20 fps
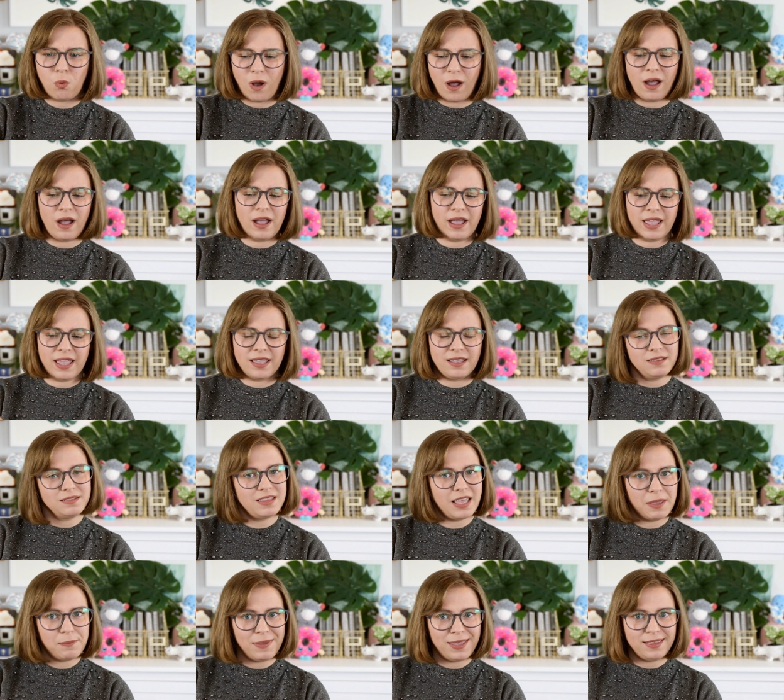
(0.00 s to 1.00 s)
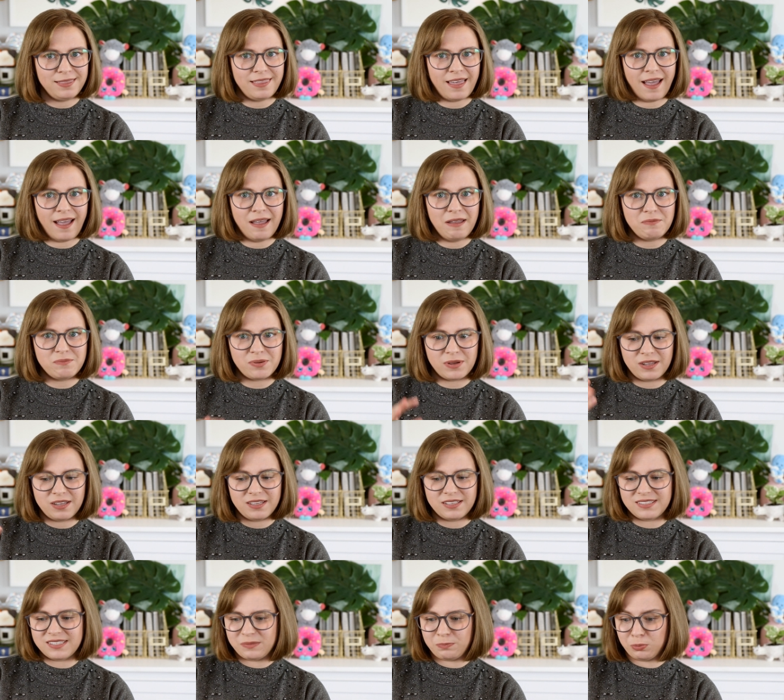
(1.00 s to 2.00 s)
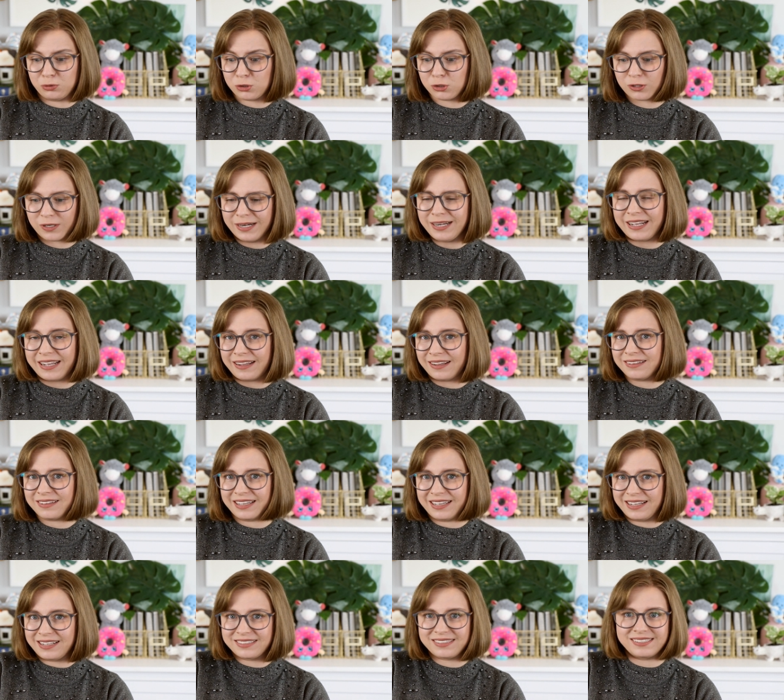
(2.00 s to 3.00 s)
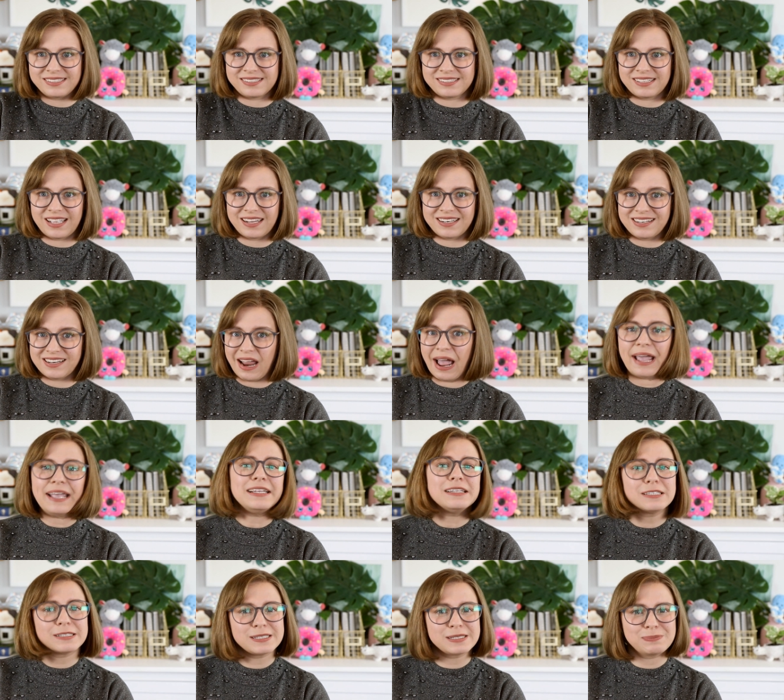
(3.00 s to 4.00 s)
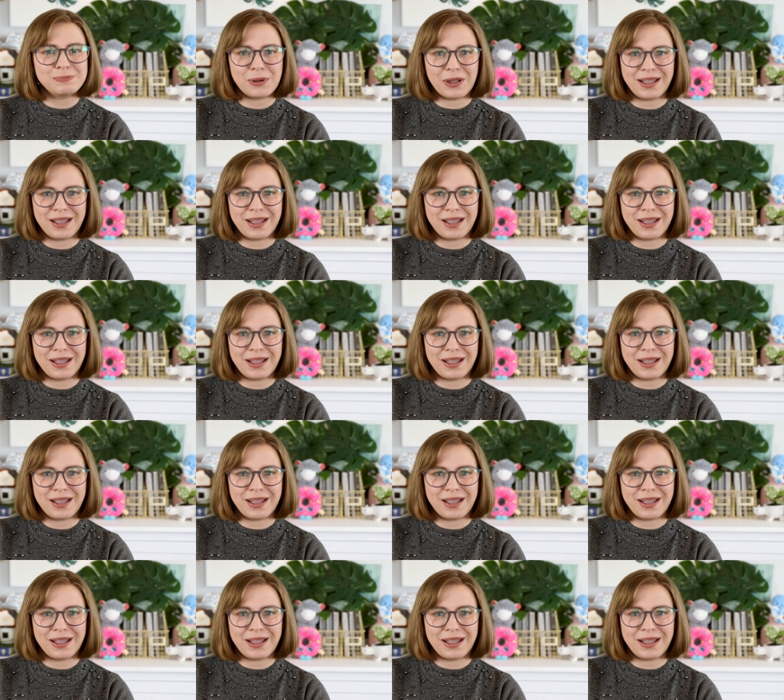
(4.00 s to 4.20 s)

why they made that, but it's pretty, like it's nice,